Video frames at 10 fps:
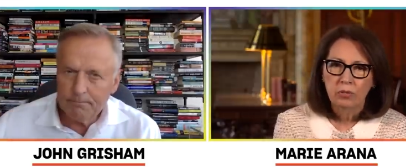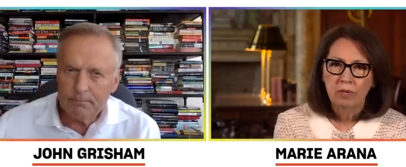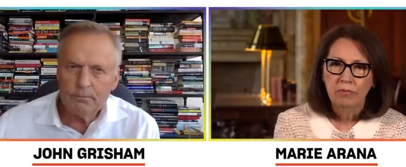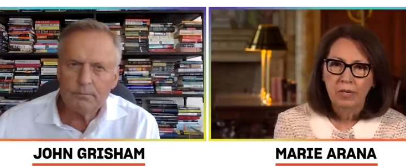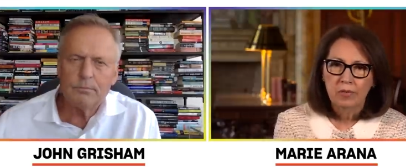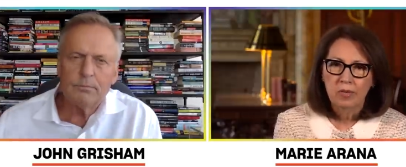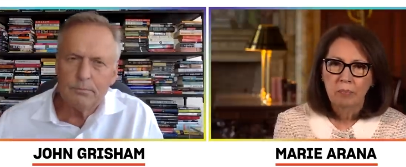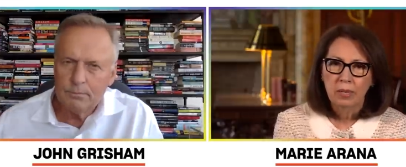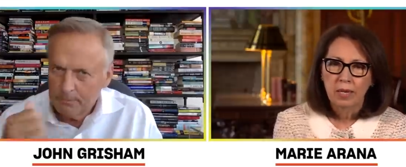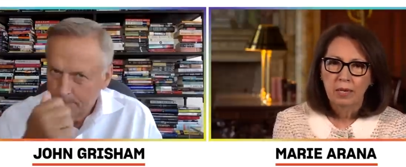Speaker 1: convict
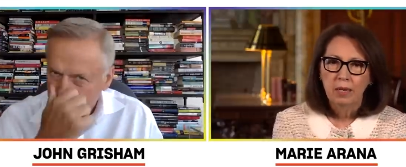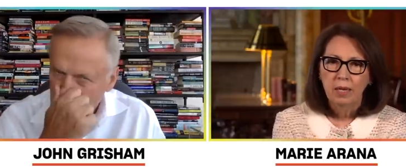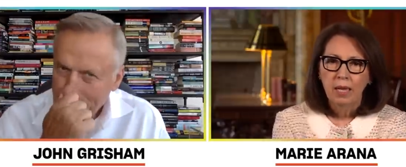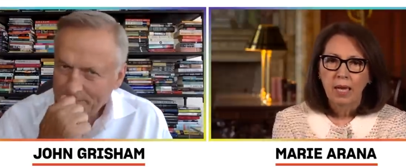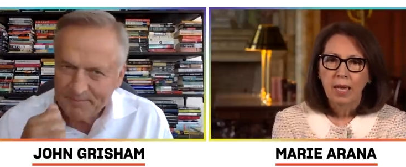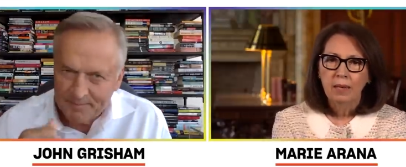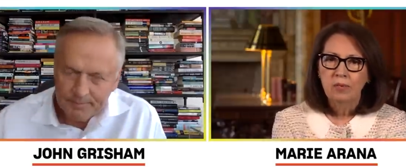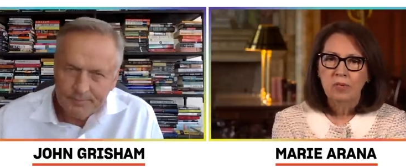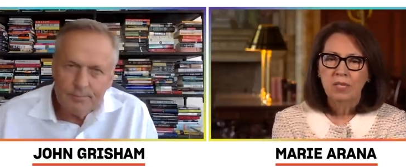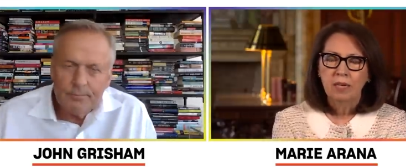somebody." And it's
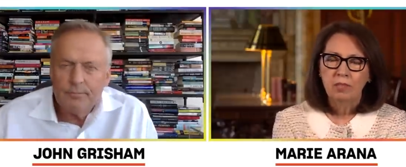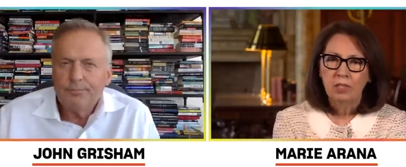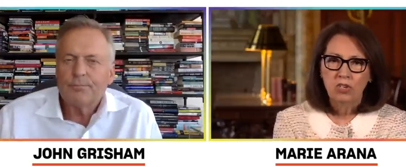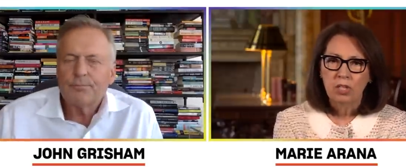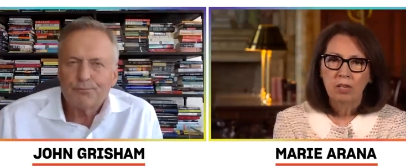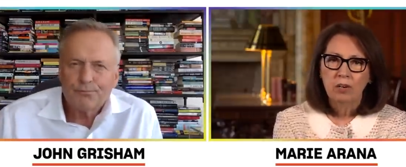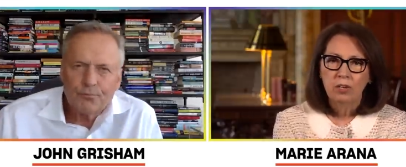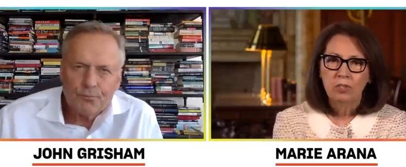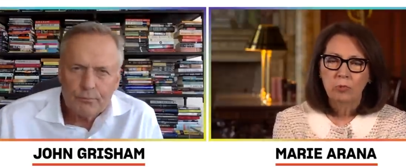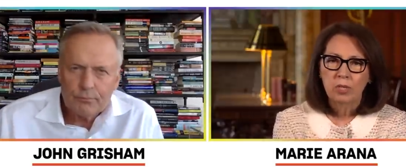devilishly
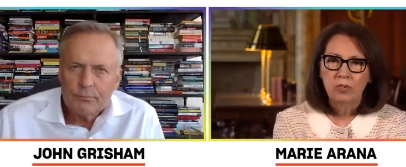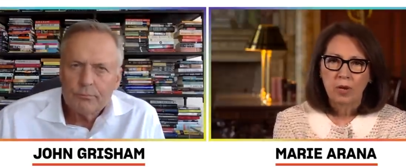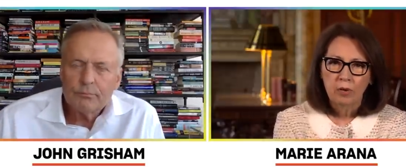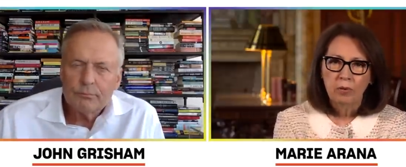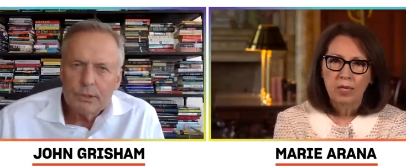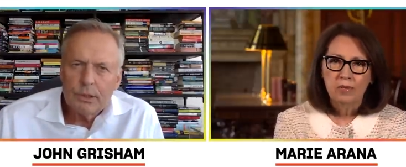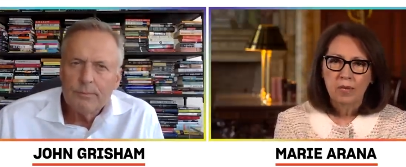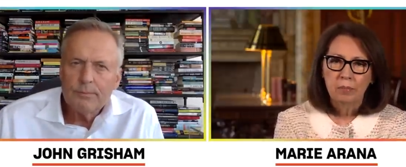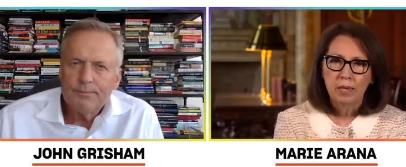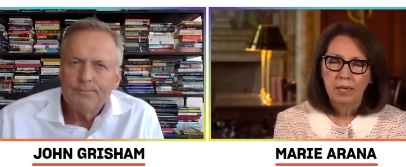hard to exonerate
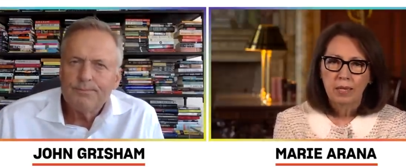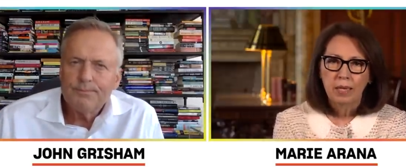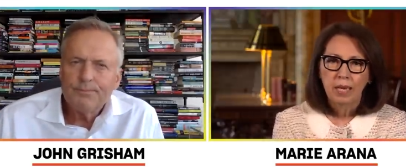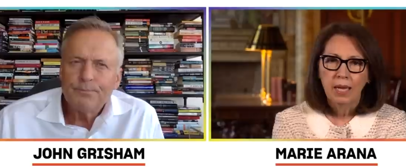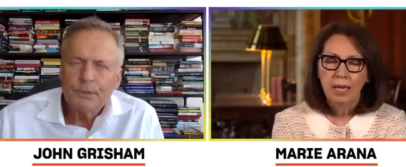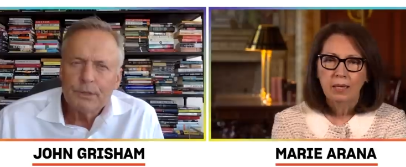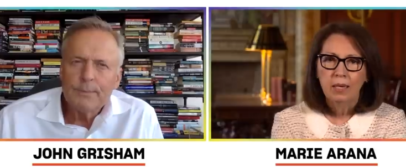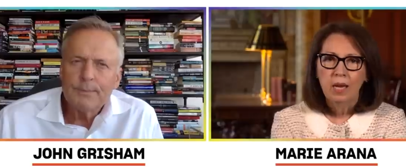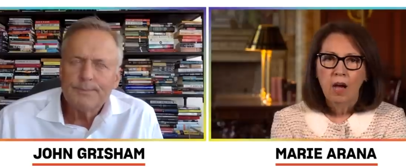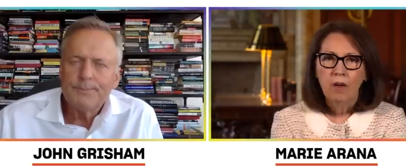somebody. And yeah.
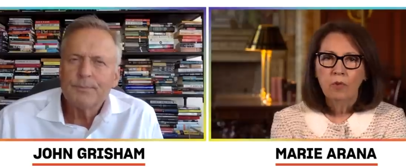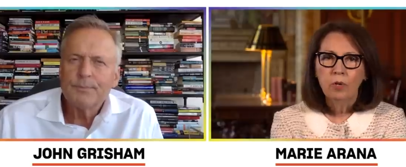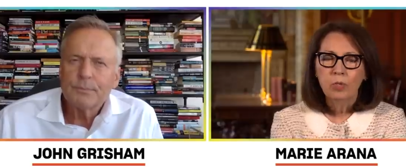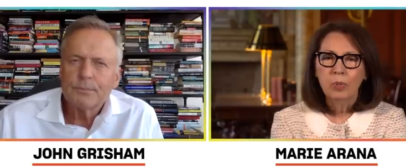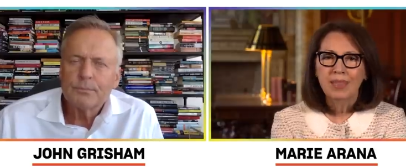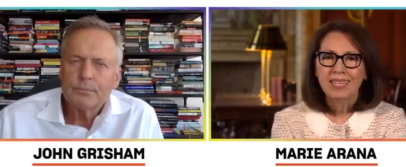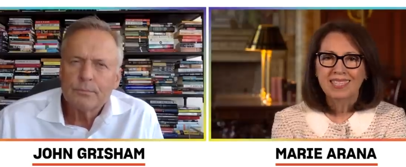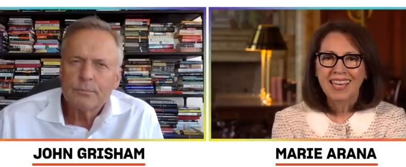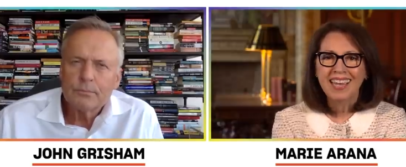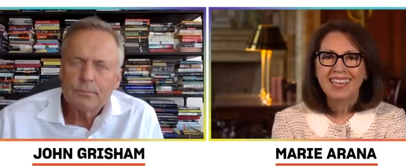of course, what that
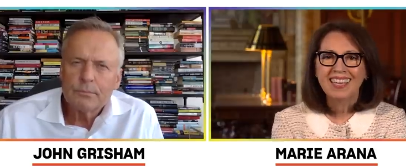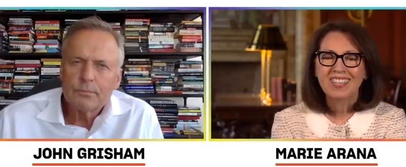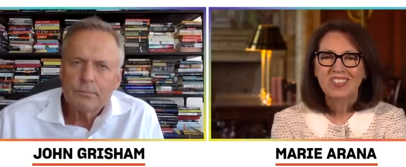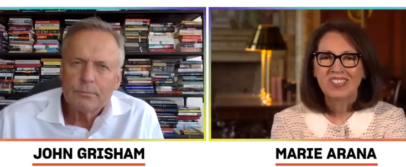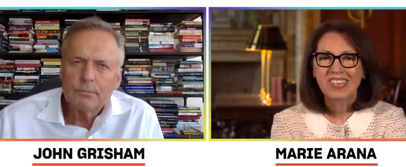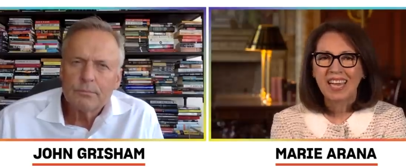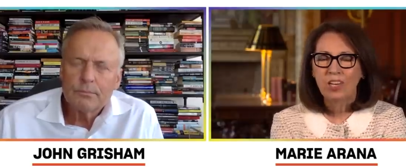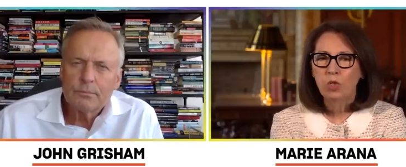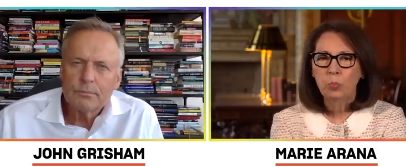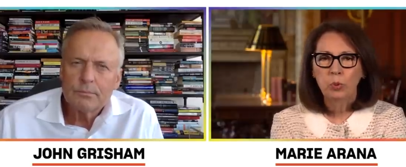takes, and
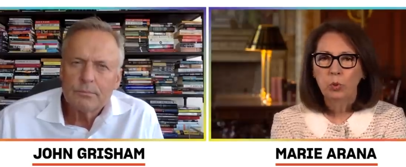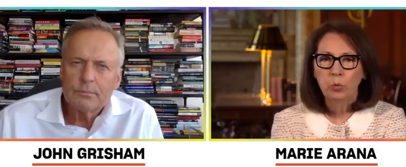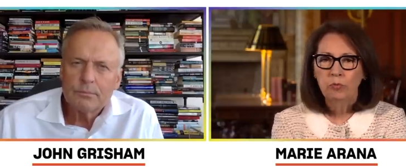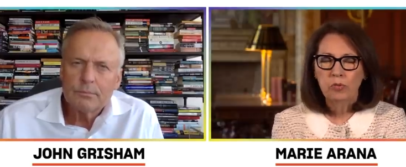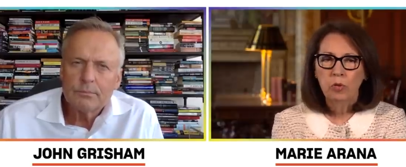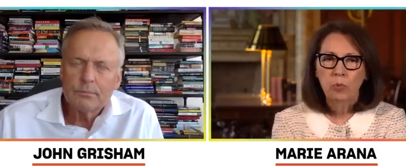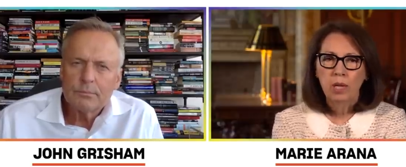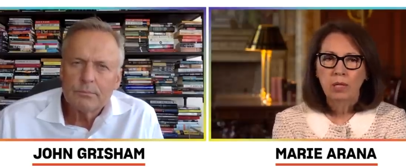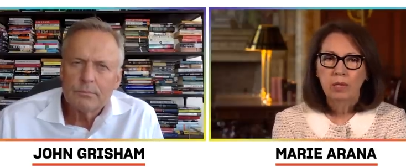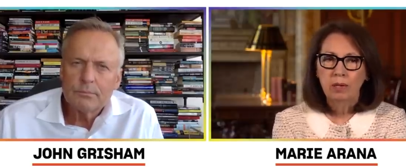you prove so
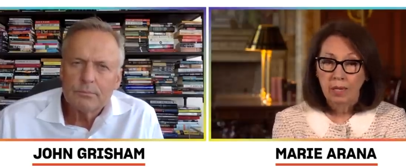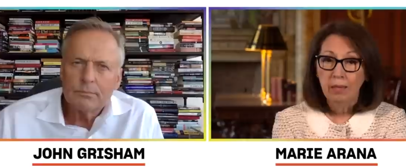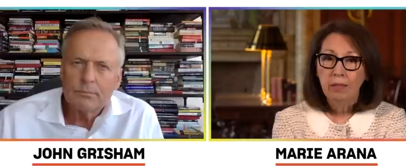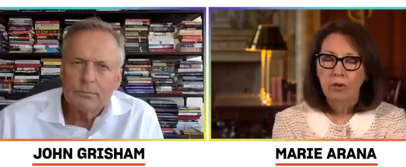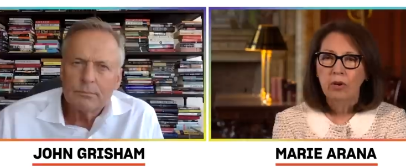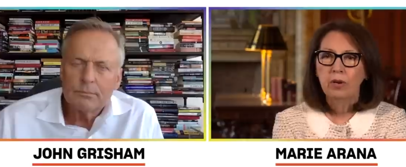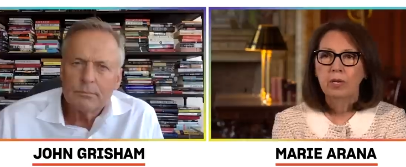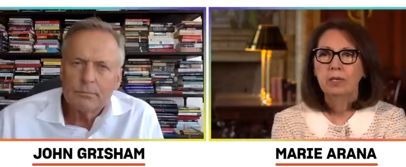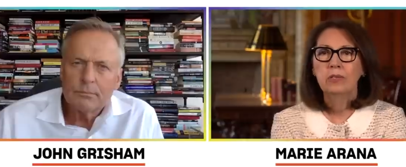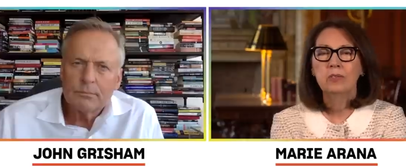well in, in The
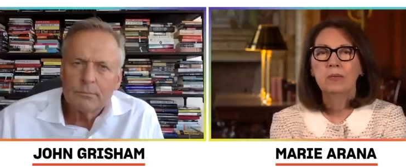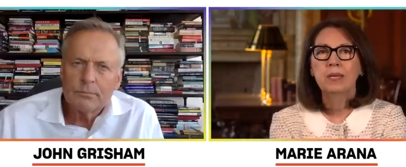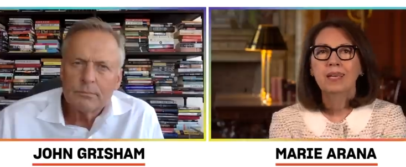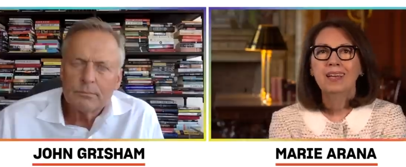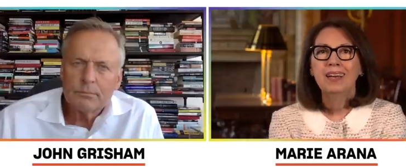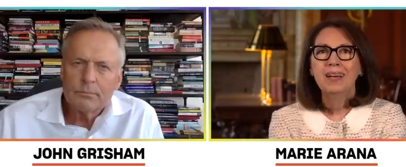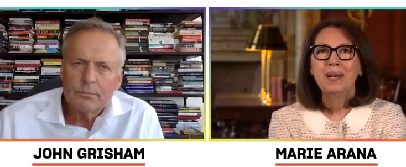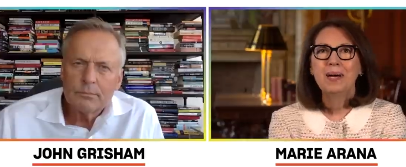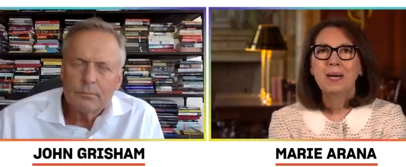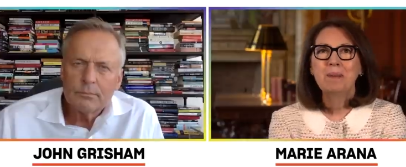Guardians,
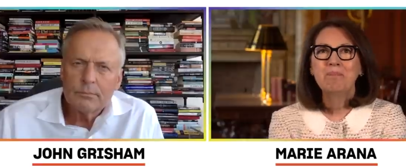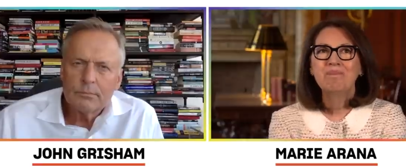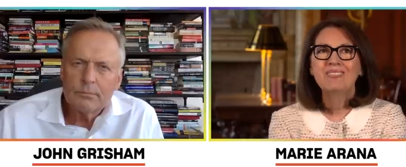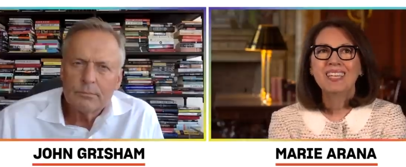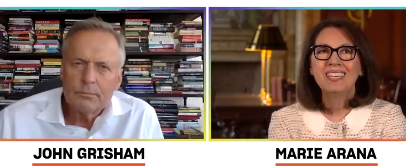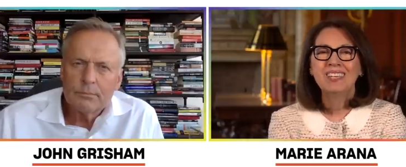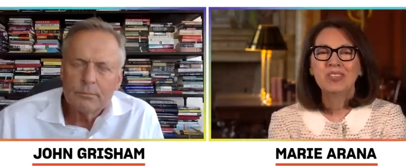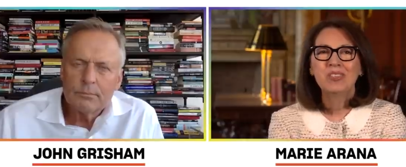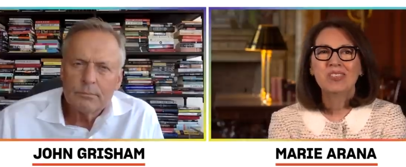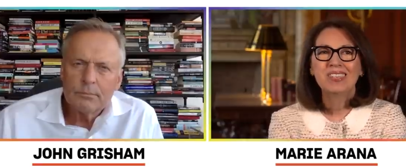um,
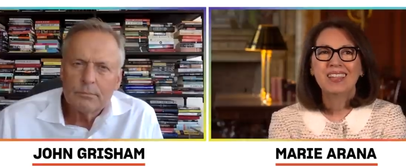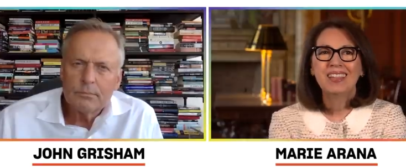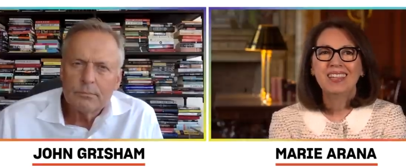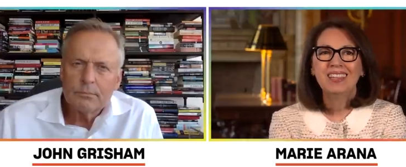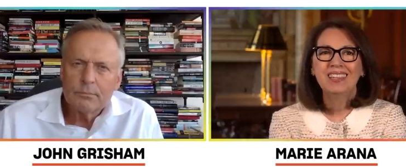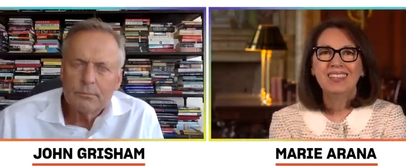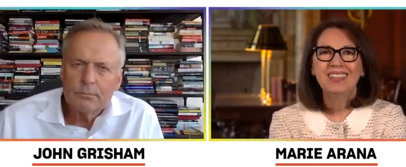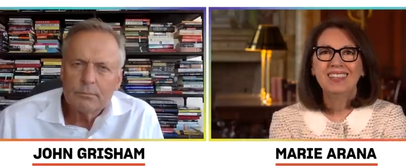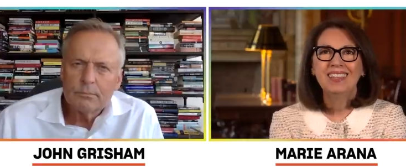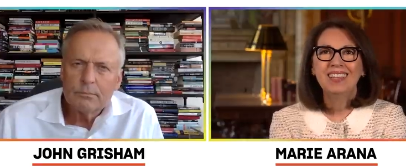is
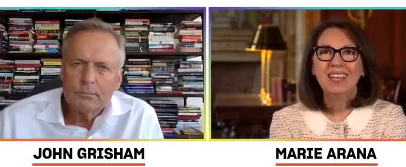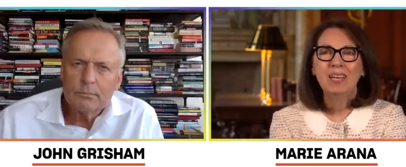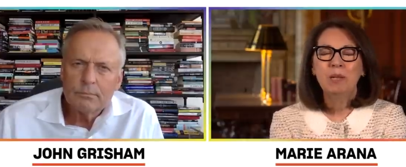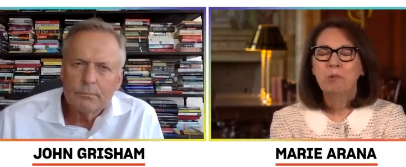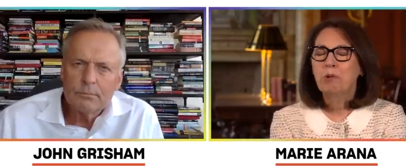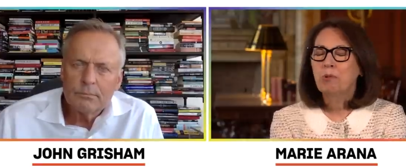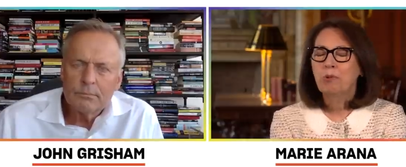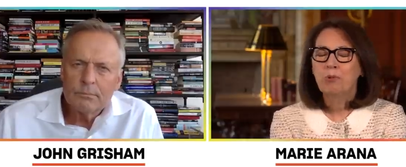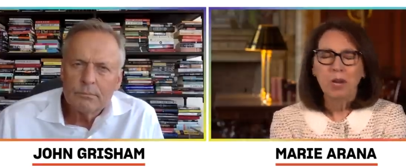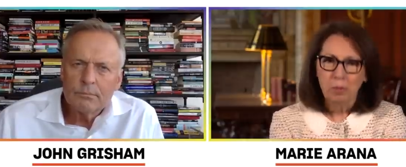an
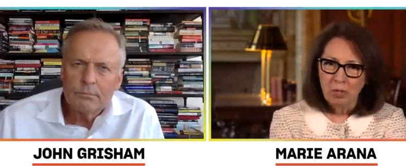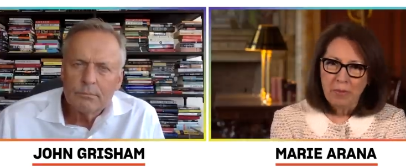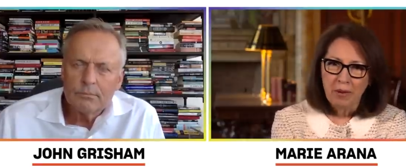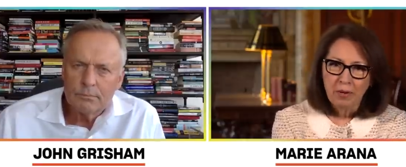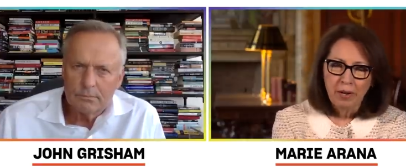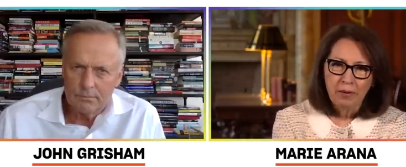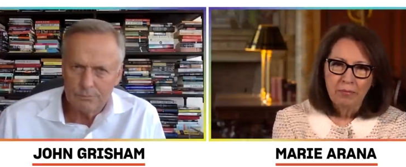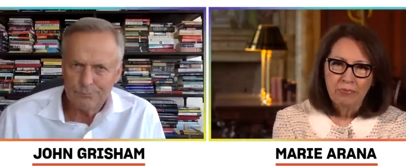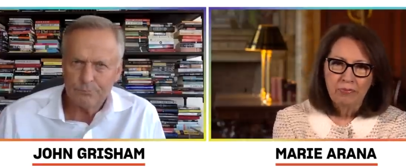incredible amount of